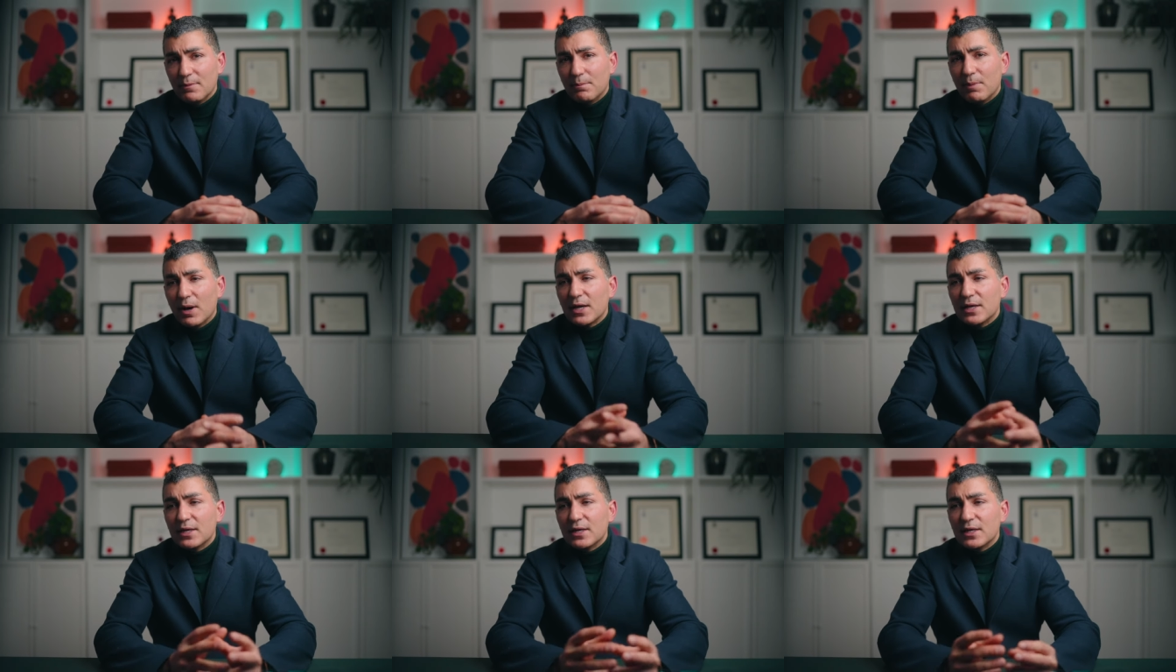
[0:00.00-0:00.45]

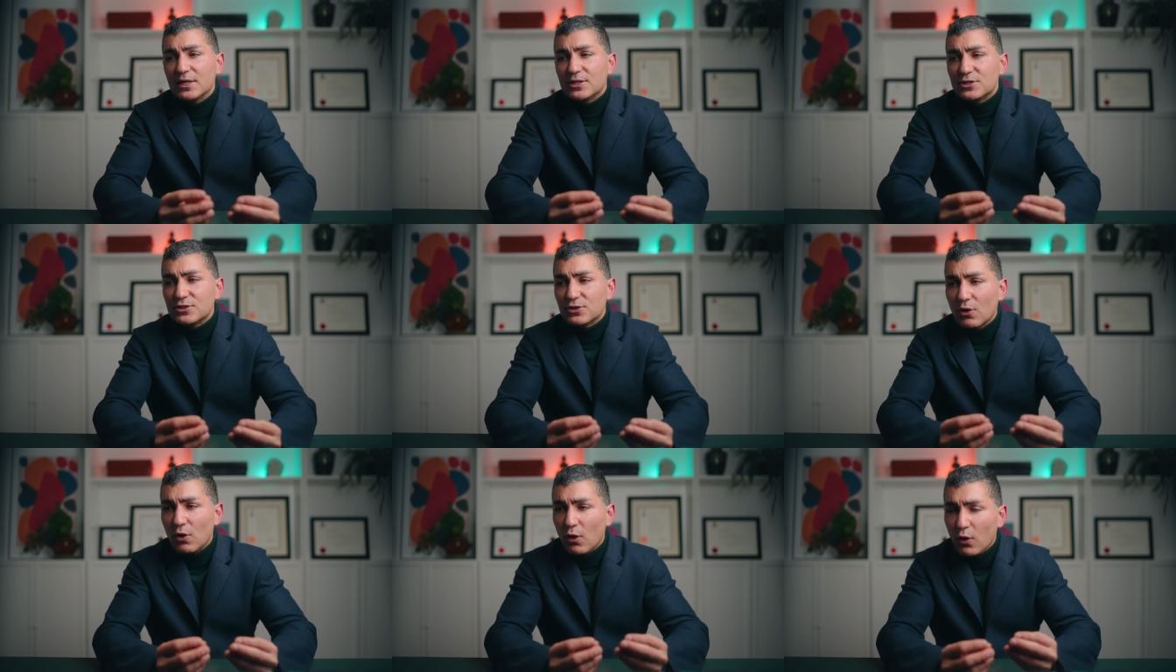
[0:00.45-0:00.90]
but
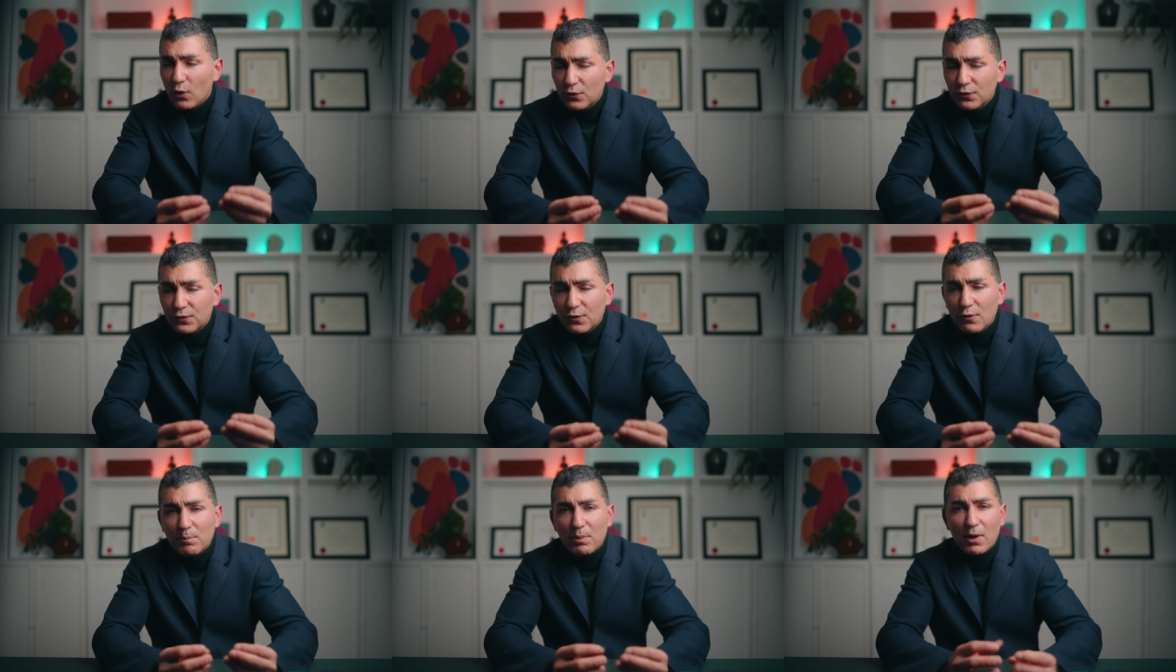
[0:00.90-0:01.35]
it's
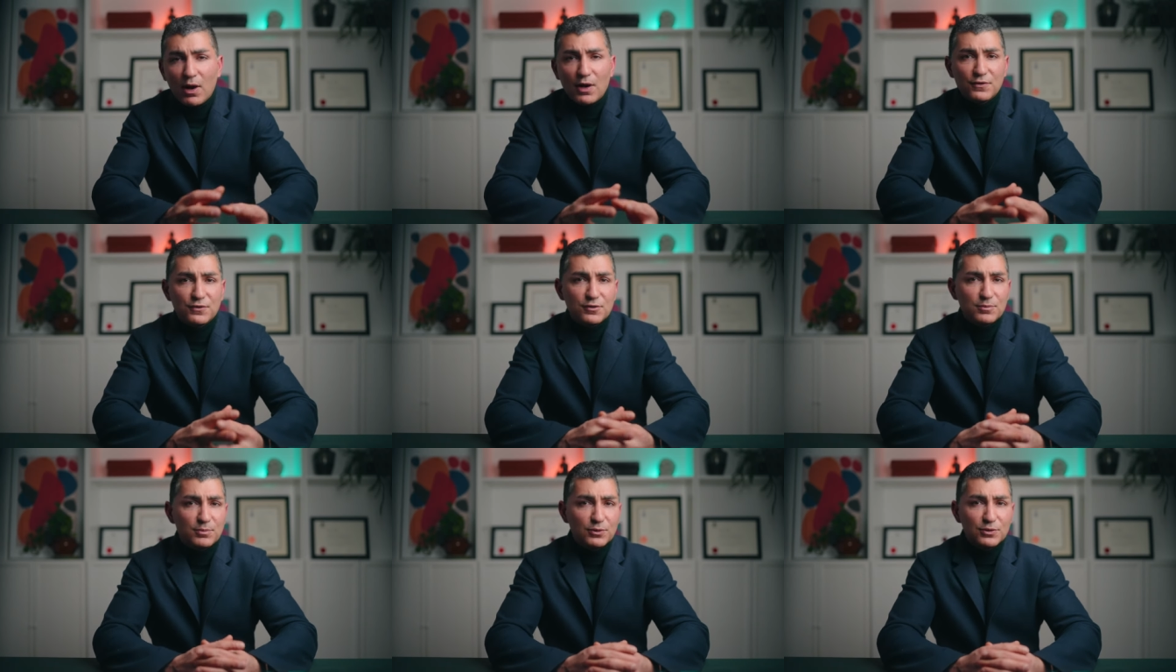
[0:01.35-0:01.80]
also
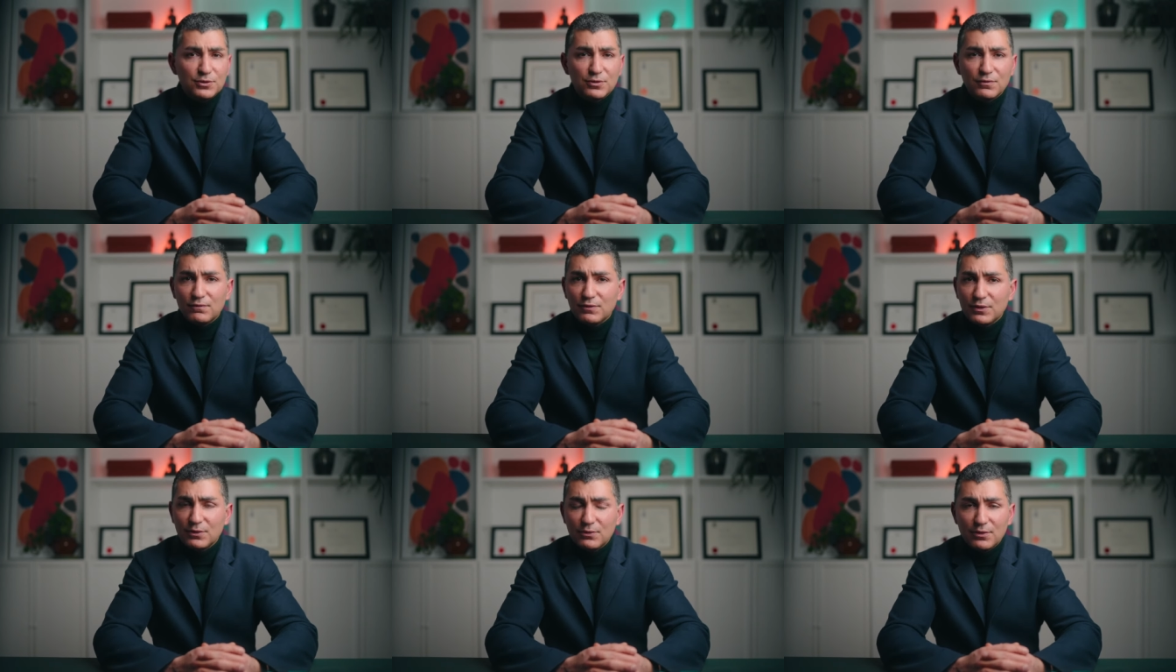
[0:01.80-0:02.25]
possible to
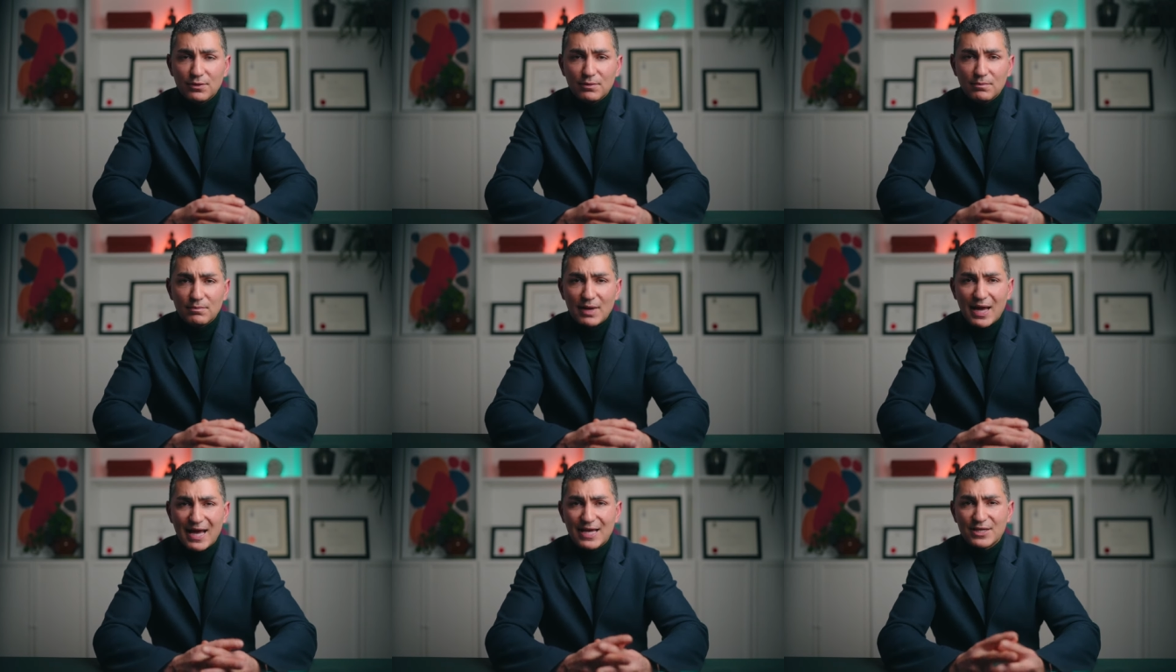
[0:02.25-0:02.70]
view
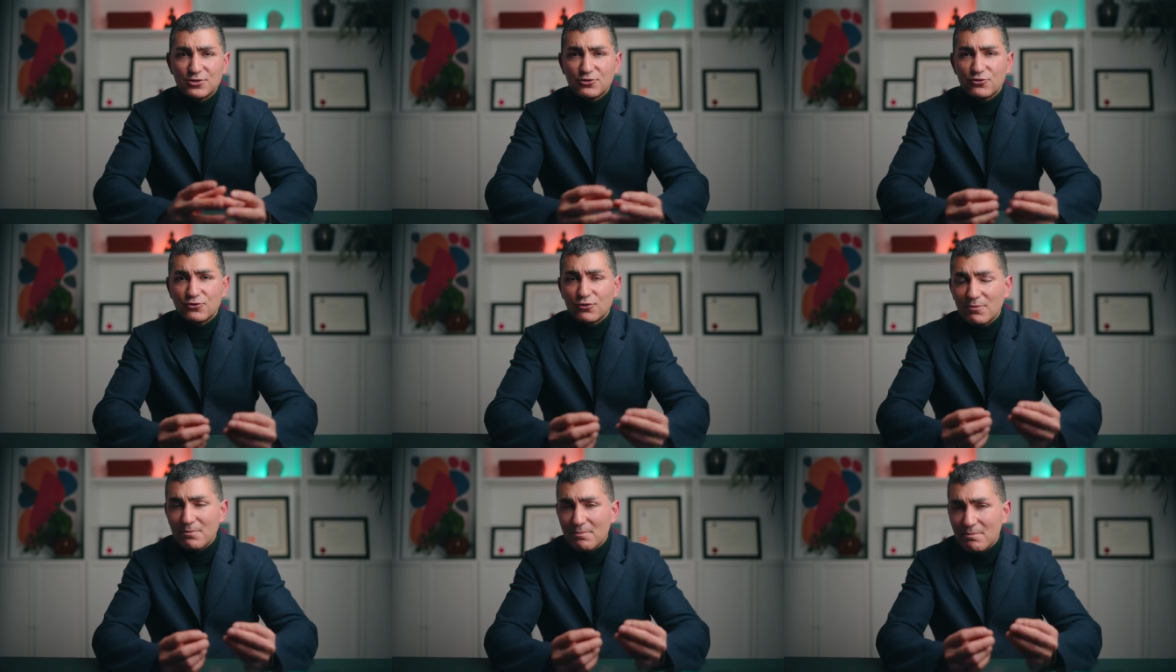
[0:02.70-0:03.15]
them as
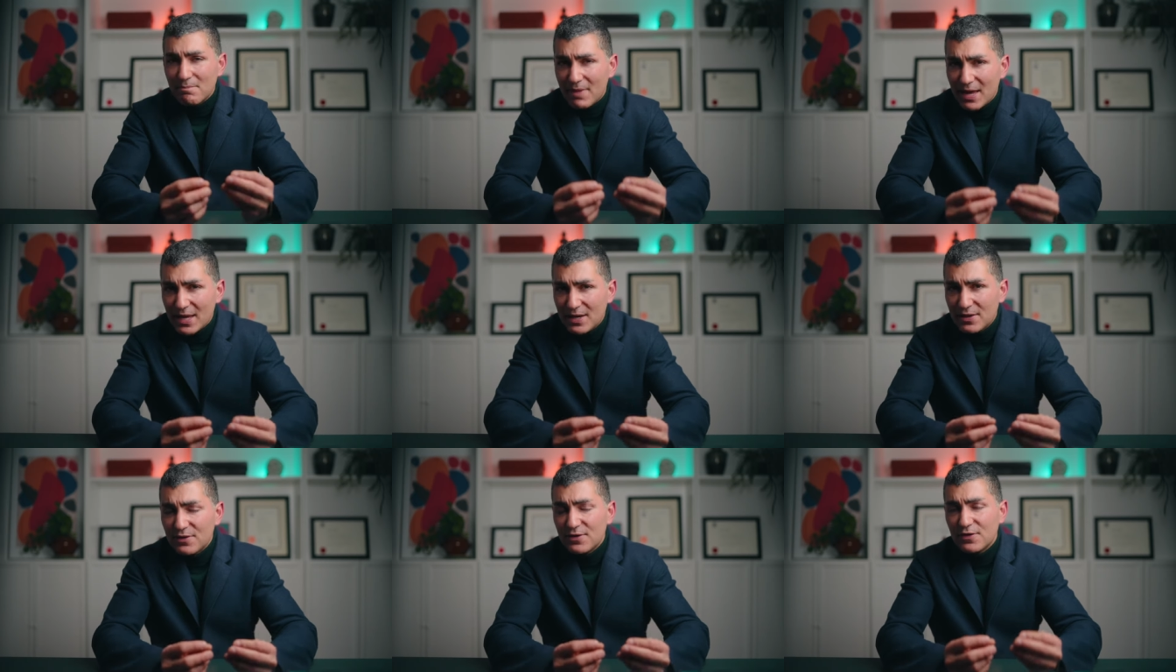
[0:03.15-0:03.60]

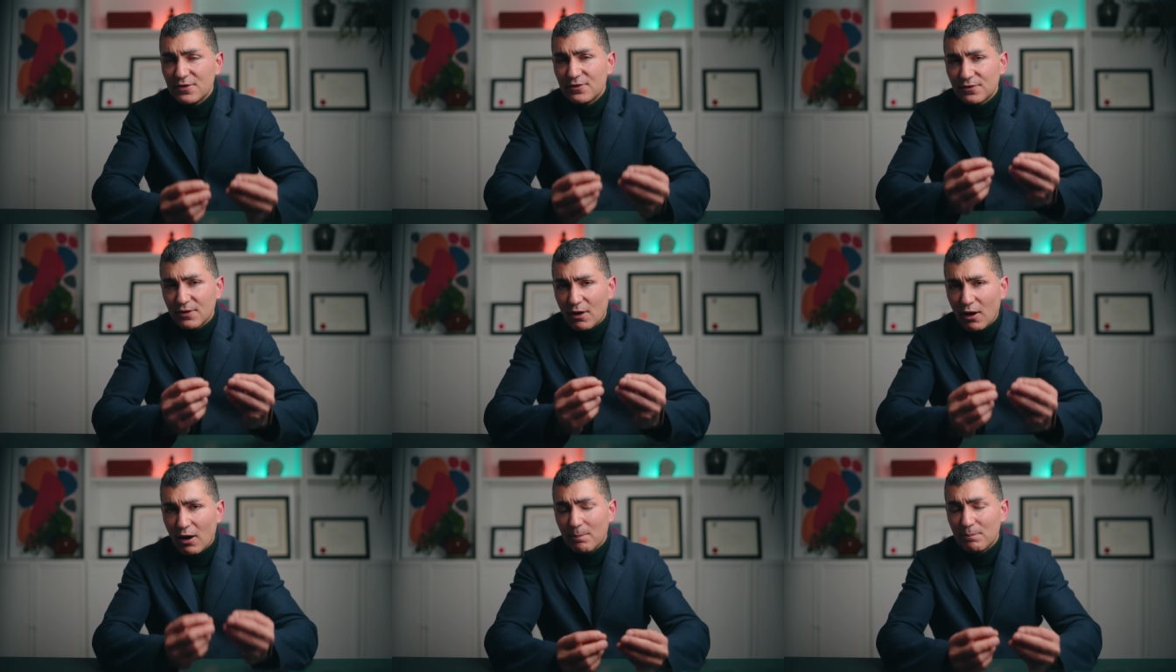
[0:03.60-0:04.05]

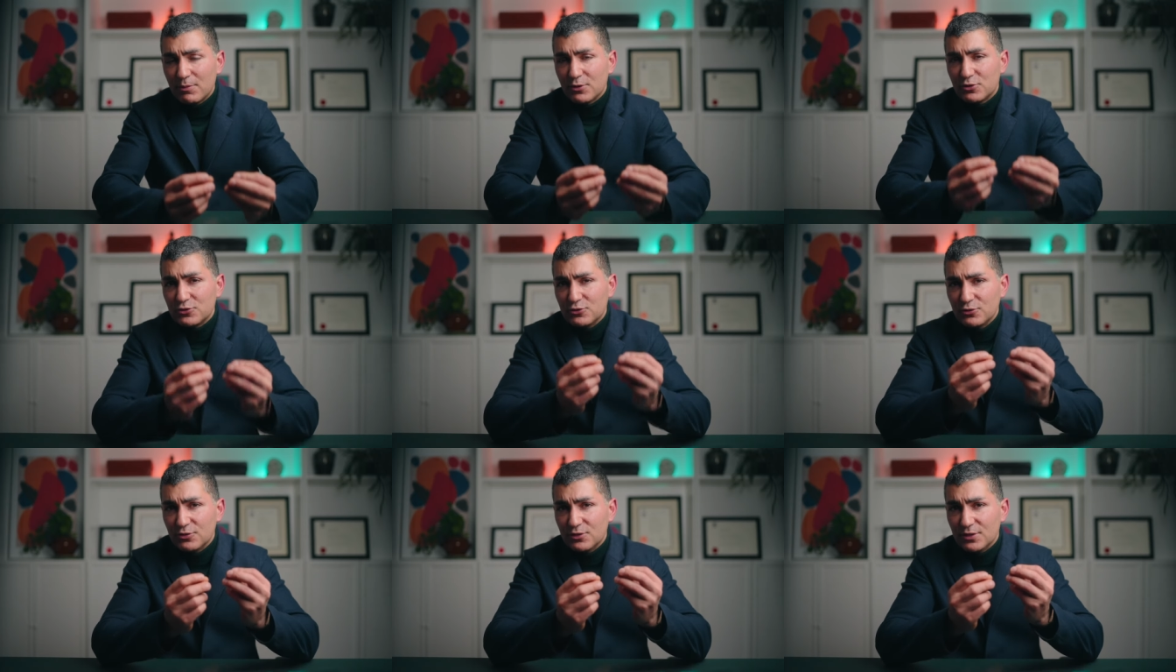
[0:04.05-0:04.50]
tremendous
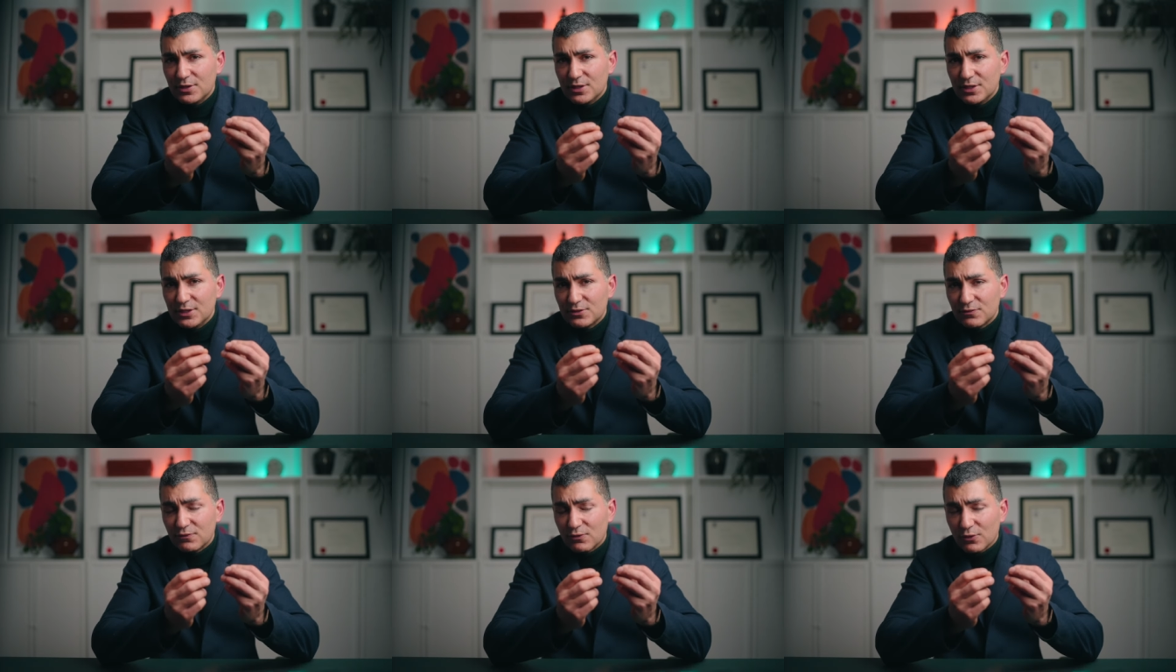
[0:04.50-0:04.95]

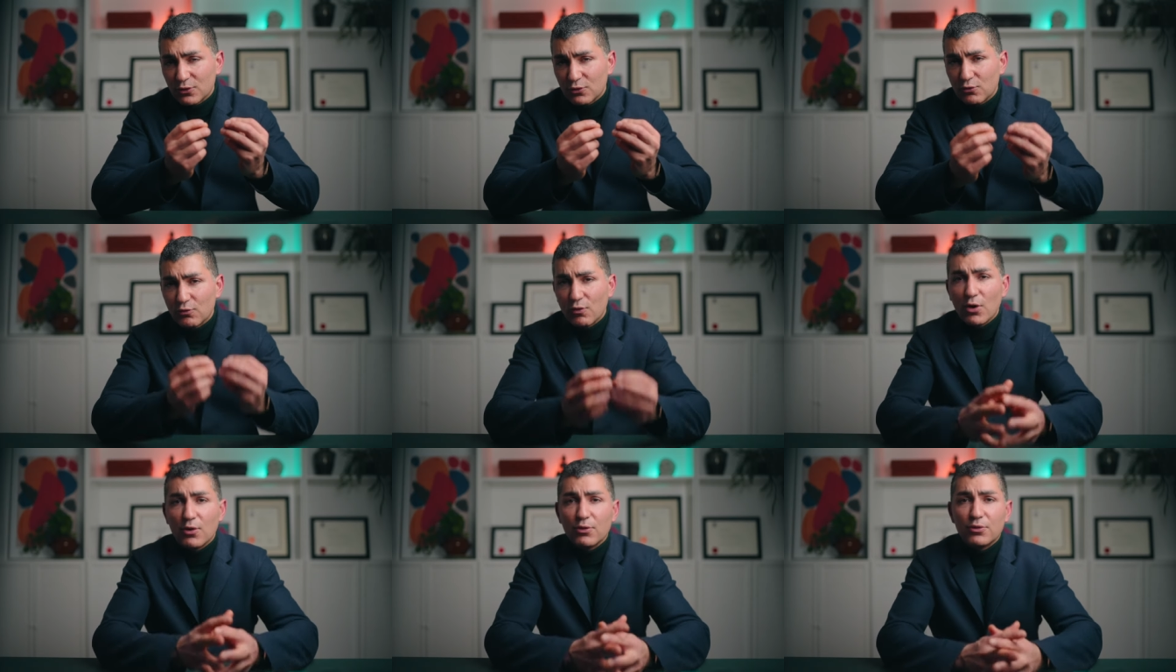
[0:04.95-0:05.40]
opportunities for
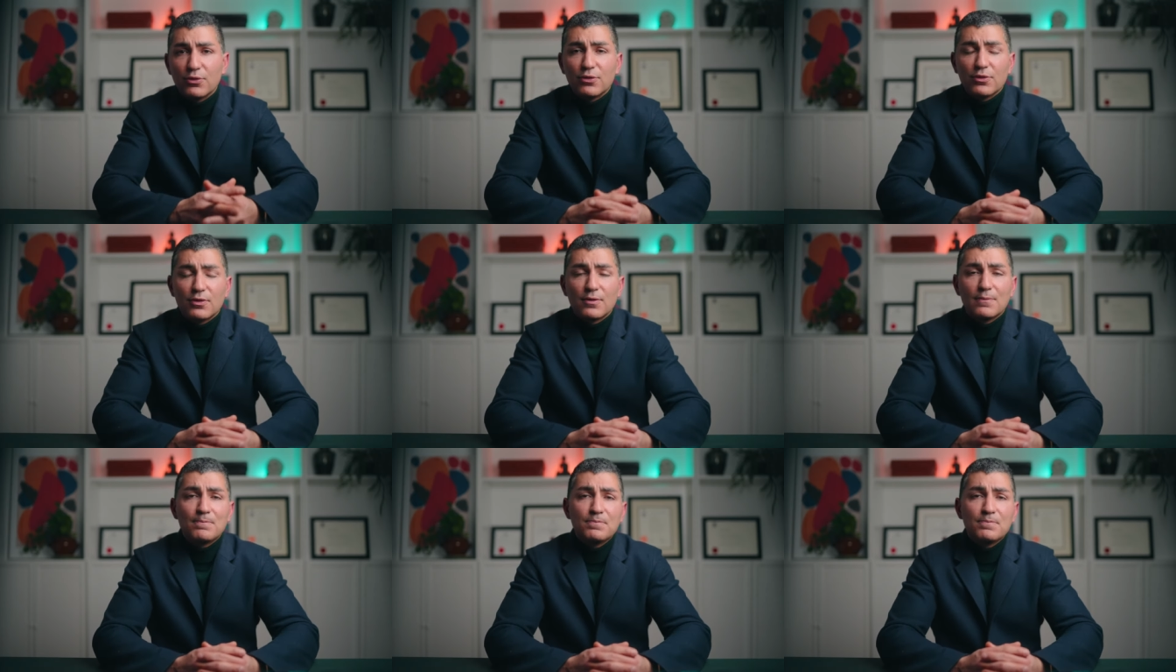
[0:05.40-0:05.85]
growth